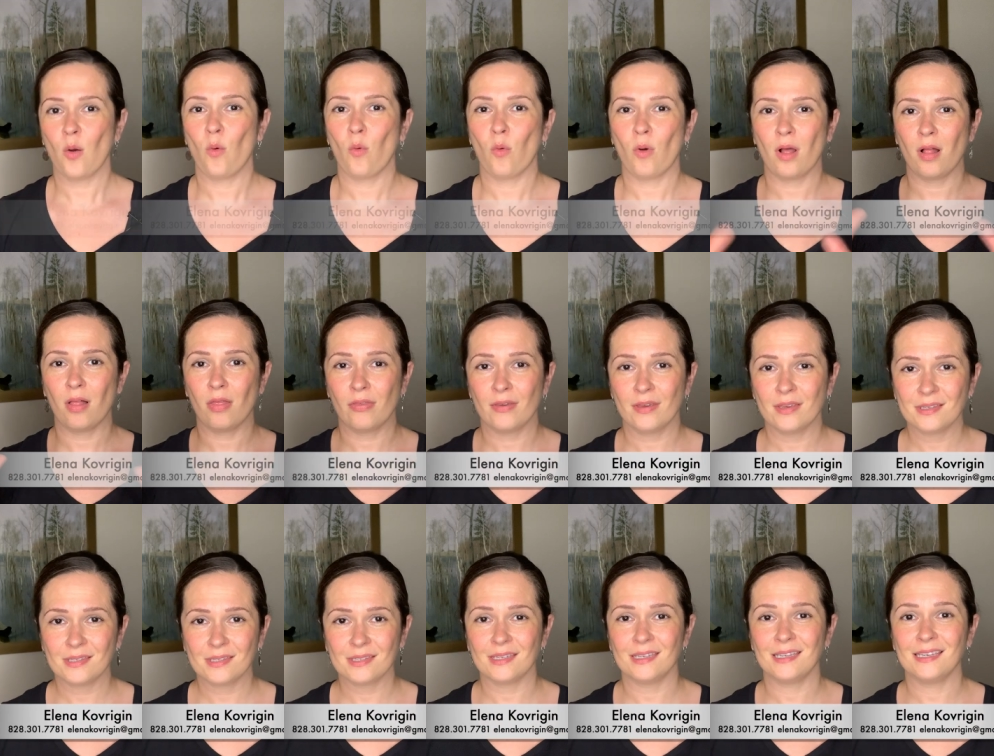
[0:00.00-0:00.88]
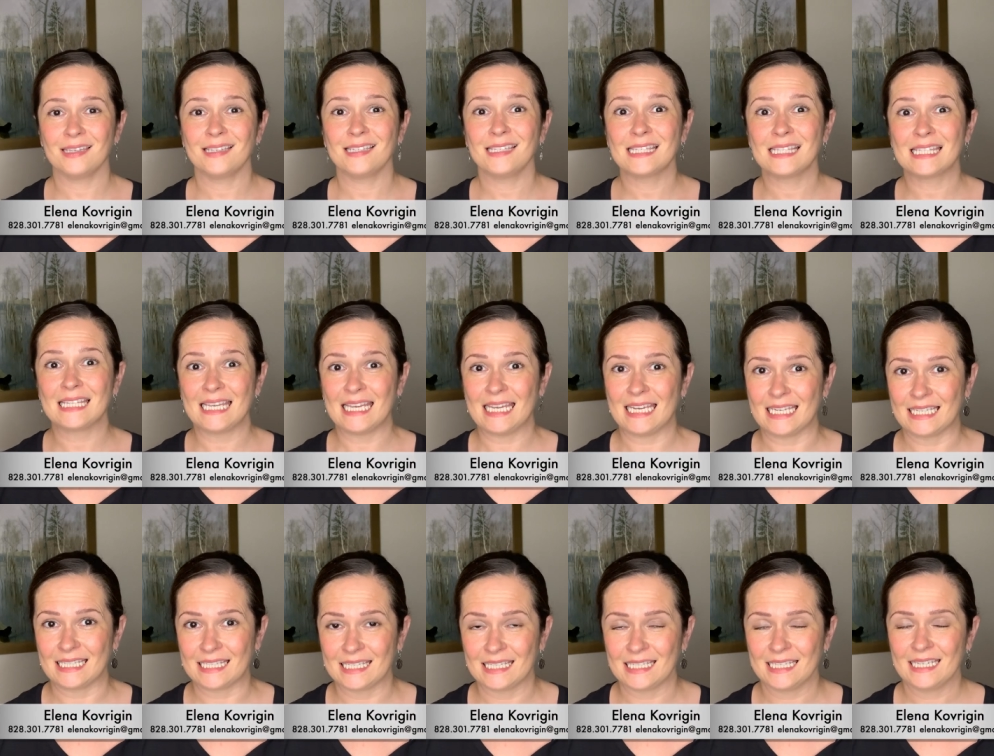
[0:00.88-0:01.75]
Well, this is
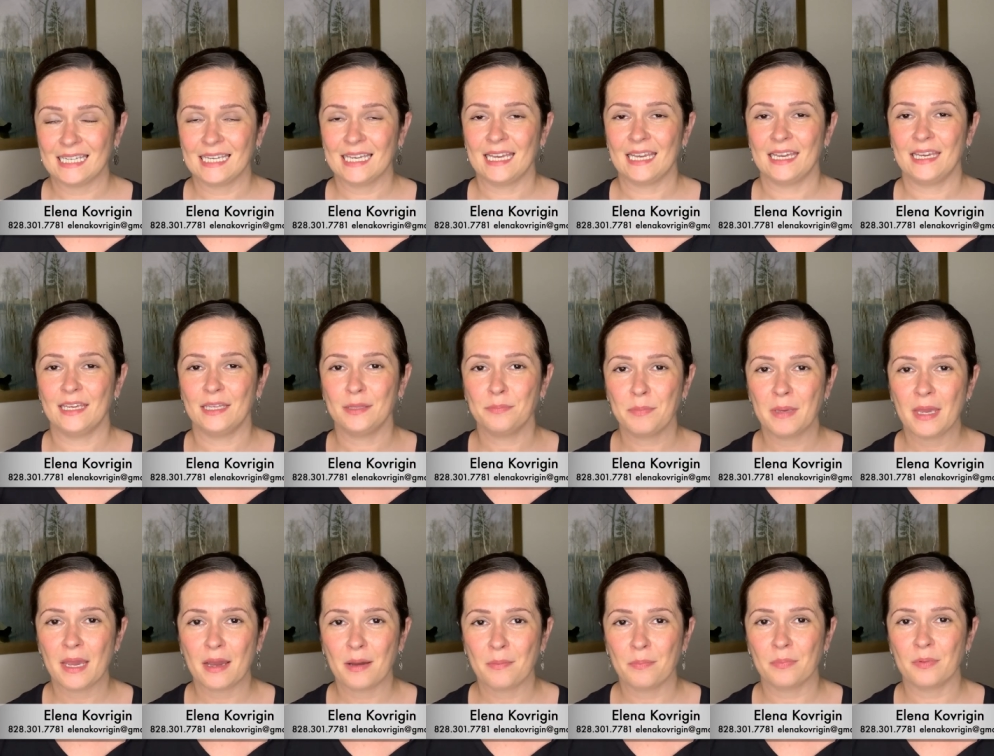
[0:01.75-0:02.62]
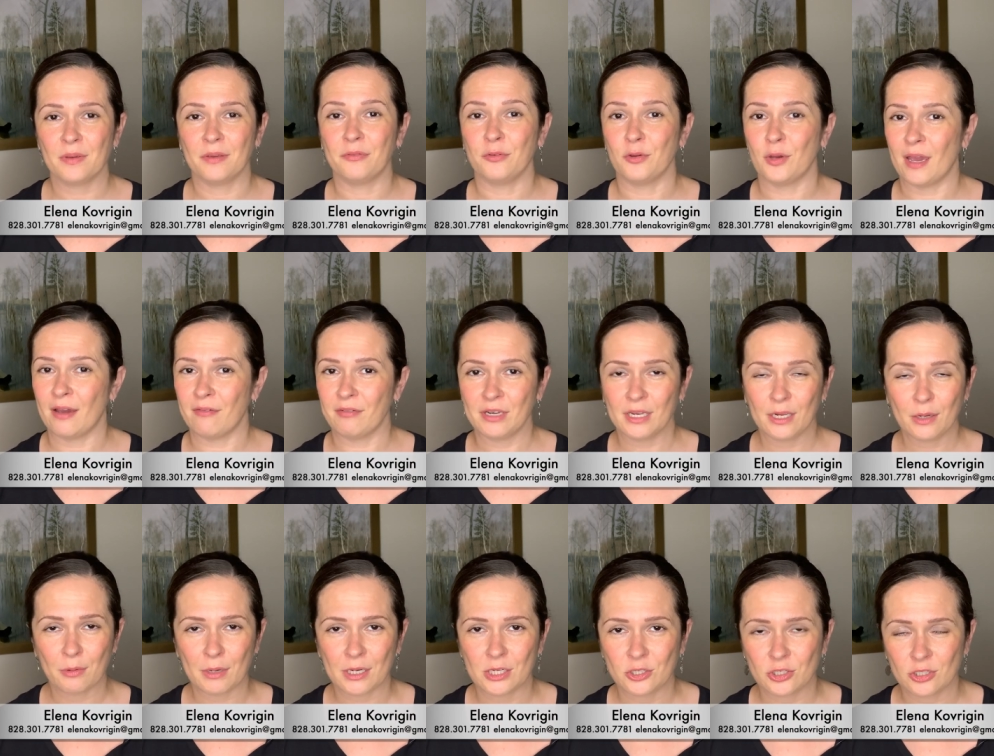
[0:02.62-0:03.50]
it. Hit me up if you have any
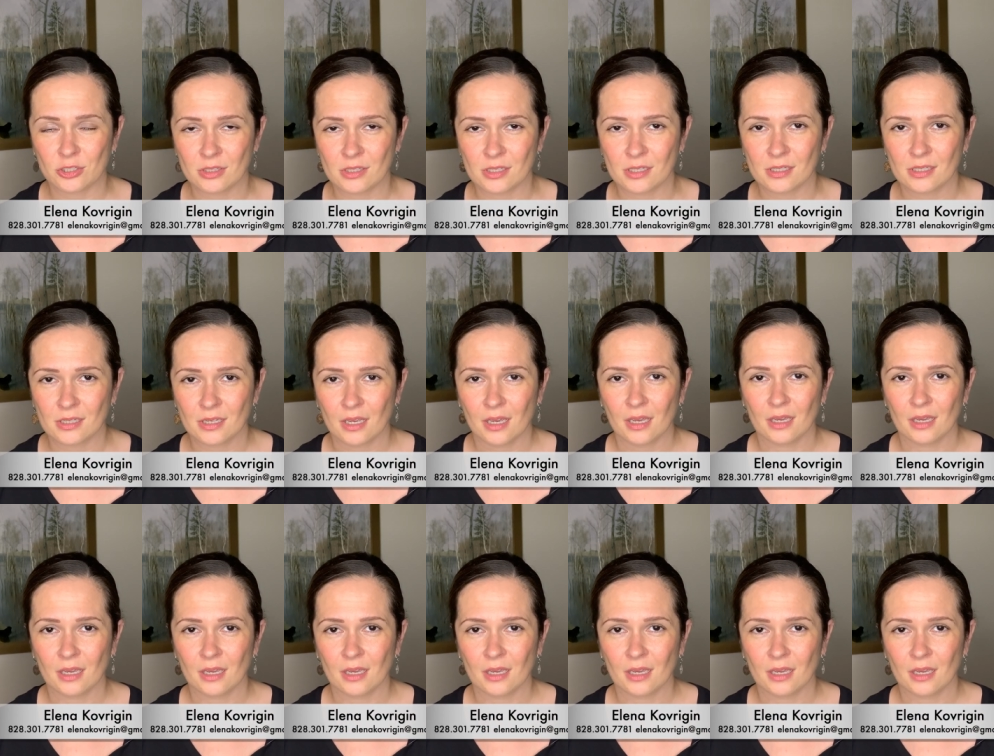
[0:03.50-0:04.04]
questions.